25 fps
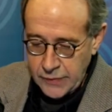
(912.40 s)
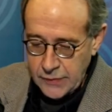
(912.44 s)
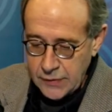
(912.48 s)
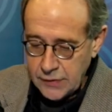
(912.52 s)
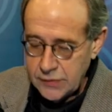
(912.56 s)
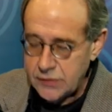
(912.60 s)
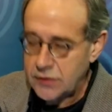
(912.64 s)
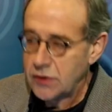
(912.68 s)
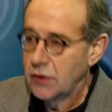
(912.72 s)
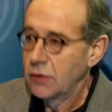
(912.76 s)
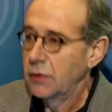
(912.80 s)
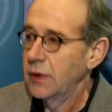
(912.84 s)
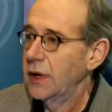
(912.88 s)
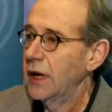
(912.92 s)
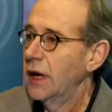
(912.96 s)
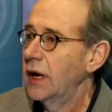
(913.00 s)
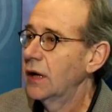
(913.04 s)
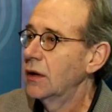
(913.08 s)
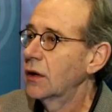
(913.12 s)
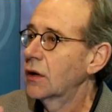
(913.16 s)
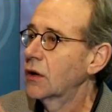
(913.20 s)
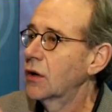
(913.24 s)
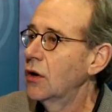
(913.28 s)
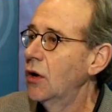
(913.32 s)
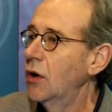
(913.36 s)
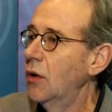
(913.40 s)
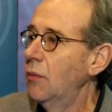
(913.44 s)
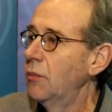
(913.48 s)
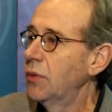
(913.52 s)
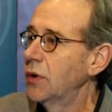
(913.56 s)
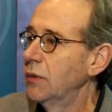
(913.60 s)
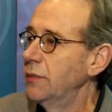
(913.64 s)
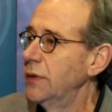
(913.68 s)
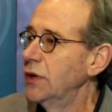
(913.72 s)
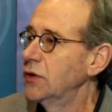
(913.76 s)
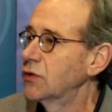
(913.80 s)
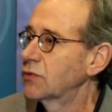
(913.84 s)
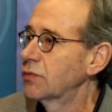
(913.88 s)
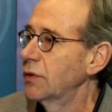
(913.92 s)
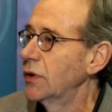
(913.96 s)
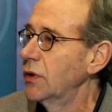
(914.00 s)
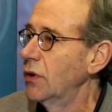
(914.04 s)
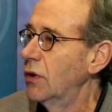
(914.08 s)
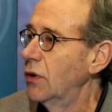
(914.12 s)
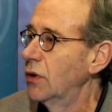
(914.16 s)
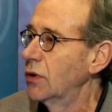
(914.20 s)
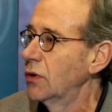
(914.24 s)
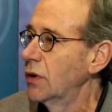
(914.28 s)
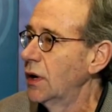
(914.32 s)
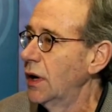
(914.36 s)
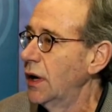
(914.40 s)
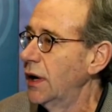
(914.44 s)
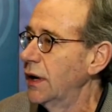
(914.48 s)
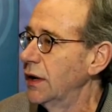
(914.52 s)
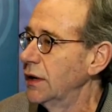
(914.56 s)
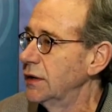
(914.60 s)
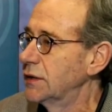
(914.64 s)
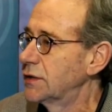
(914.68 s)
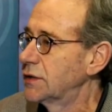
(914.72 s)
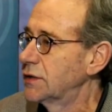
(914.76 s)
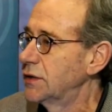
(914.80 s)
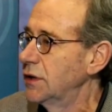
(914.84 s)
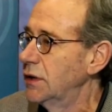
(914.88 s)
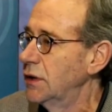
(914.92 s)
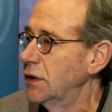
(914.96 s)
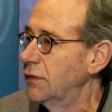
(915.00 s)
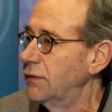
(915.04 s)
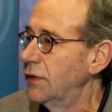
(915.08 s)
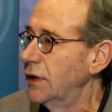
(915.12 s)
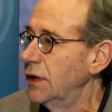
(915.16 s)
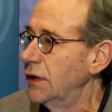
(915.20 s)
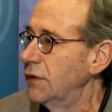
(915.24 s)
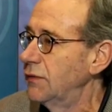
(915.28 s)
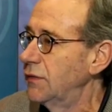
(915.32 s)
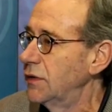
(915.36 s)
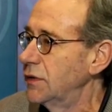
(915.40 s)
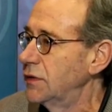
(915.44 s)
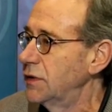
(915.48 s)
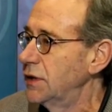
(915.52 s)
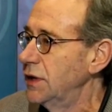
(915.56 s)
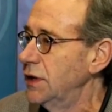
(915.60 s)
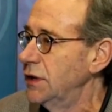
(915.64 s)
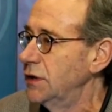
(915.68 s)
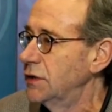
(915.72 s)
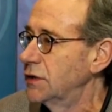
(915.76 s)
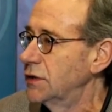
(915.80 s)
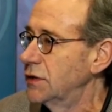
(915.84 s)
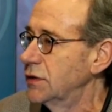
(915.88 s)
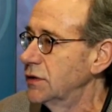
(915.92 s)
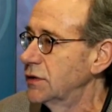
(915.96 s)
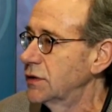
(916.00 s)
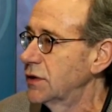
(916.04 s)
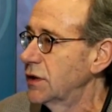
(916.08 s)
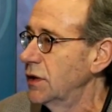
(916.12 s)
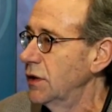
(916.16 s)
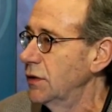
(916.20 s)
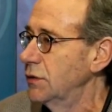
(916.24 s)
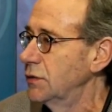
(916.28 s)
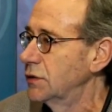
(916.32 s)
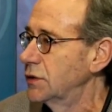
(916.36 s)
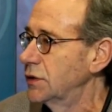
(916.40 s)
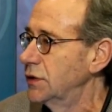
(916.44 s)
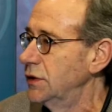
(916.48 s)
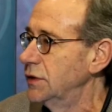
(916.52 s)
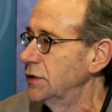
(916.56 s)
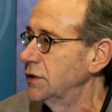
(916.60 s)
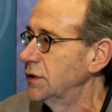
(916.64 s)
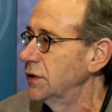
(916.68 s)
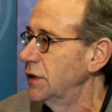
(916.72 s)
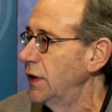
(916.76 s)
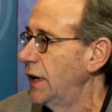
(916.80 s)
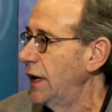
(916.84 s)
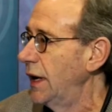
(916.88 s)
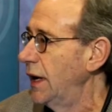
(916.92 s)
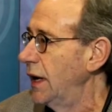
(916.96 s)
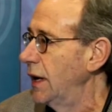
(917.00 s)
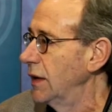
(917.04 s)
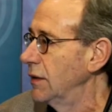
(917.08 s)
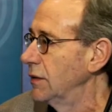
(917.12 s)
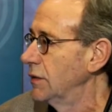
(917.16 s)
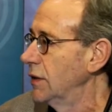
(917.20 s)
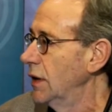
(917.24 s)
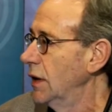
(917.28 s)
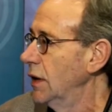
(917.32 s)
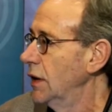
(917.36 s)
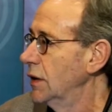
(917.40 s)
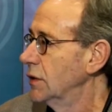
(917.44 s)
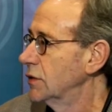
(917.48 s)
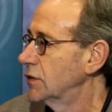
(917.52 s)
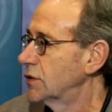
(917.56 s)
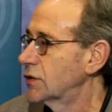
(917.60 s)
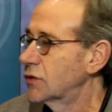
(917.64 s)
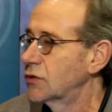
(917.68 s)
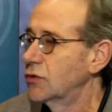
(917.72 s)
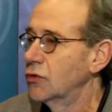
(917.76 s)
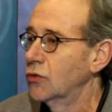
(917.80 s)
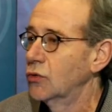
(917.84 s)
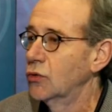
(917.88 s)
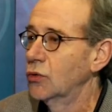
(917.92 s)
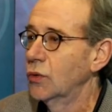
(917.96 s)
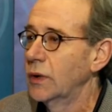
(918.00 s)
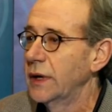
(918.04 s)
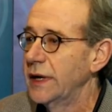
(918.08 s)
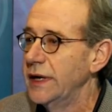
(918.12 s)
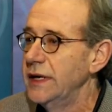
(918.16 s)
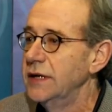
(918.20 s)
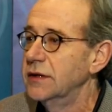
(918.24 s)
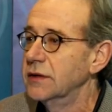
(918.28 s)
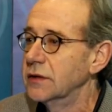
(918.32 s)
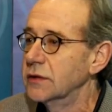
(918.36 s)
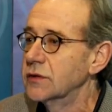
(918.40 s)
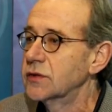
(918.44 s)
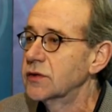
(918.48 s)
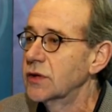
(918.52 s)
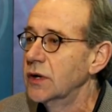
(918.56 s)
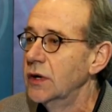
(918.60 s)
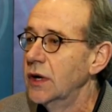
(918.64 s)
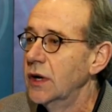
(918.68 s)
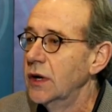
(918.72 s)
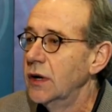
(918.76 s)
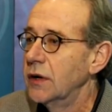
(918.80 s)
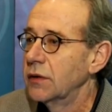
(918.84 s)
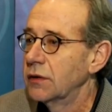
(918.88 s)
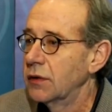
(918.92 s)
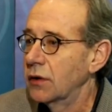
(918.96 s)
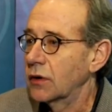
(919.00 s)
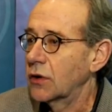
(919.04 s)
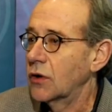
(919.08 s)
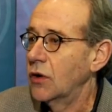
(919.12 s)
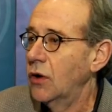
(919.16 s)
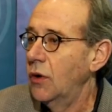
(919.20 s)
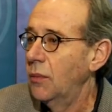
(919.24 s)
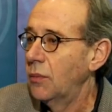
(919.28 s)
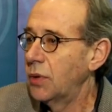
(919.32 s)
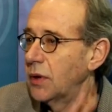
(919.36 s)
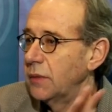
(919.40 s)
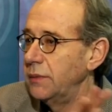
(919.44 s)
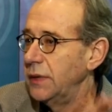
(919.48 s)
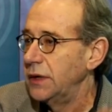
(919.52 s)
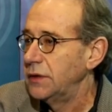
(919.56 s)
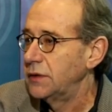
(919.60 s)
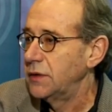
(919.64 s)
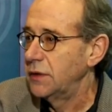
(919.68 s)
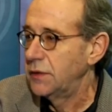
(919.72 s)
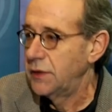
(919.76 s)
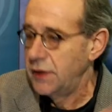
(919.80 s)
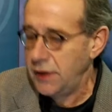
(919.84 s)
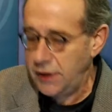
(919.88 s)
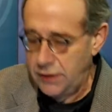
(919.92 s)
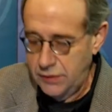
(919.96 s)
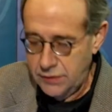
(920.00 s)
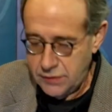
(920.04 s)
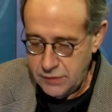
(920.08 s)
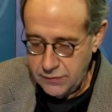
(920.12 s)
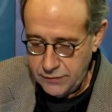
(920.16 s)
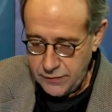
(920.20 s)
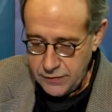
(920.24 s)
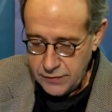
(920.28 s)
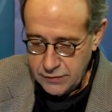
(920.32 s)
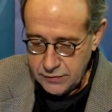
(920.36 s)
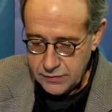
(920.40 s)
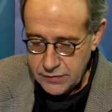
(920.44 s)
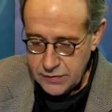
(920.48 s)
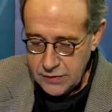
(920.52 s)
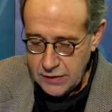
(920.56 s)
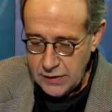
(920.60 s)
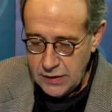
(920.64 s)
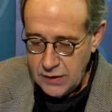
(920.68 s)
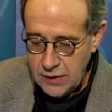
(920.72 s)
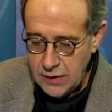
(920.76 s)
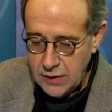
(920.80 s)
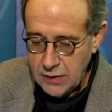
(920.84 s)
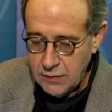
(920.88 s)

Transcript: So we had a complimentary online survey for teachers, coaches, and school leaders that complemented the interviews.